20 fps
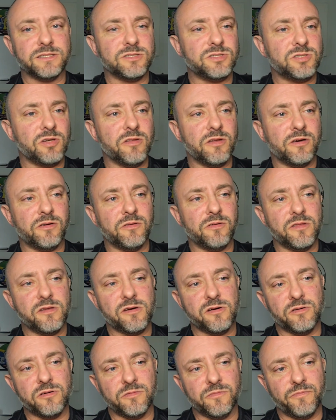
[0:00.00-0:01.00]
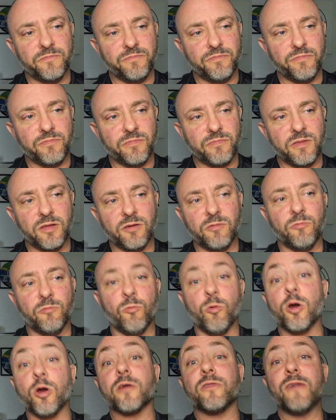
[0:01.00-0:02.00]
and so they'll
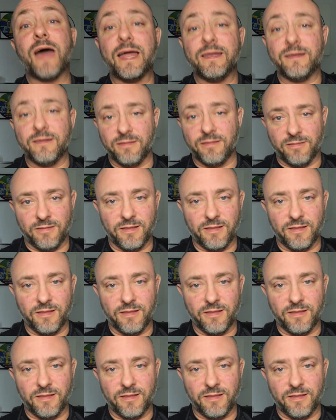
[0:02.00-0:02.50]
work that,